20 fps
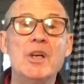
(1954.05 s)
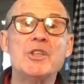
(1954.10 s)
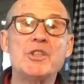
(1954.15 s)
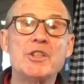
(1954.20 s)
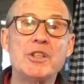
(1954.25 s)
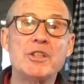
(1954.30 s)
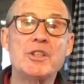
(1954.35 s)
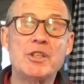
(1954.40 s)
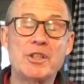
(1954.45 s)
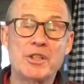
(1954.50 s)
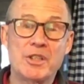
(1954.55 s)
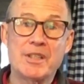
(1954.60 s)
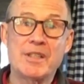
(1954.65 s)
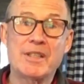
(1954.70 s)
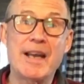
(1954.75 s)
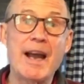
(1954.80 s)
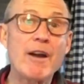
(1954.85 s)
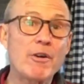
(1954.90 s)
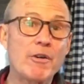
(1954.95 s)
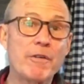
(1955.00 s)
to
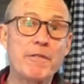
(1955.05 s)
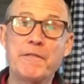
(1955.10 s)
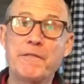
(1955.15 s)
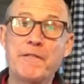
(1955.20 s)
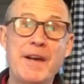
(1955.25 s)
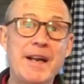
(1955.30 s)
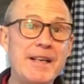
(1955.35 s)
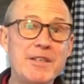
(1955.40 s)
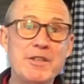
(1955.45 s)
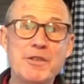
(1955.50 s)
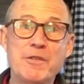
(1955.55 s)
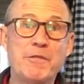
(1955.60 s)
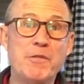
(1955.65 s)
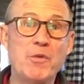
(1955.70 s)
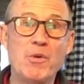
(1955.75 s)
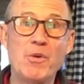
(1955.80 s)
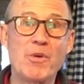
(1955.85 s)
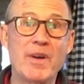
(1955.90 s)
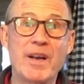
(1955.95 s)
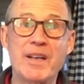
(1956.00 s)
sacrifice
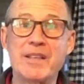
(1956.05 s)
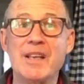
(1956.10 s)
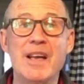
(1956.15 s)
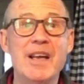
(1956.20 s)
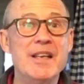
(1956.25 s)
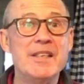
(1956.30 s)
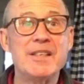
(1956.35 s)
for us,